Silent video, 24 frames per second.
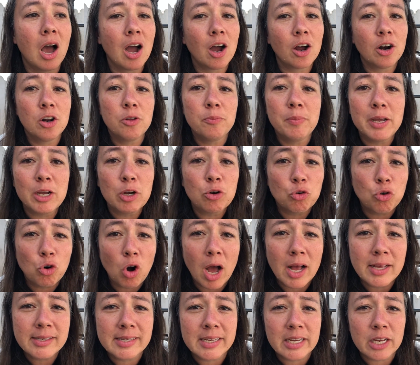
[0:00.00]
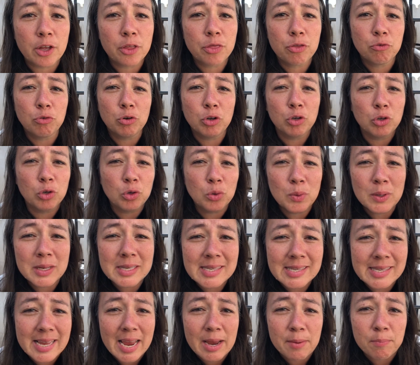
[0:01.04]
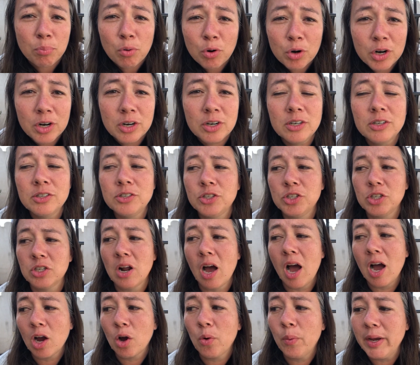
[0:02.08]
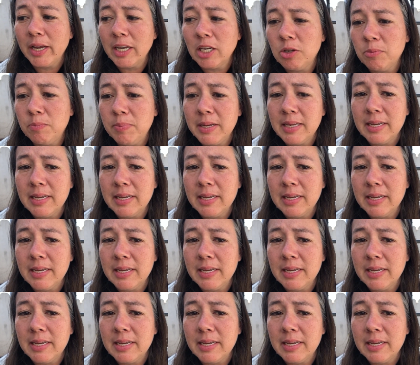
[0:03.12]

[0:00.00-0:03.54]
not going to be crossing through state borders. You're not going to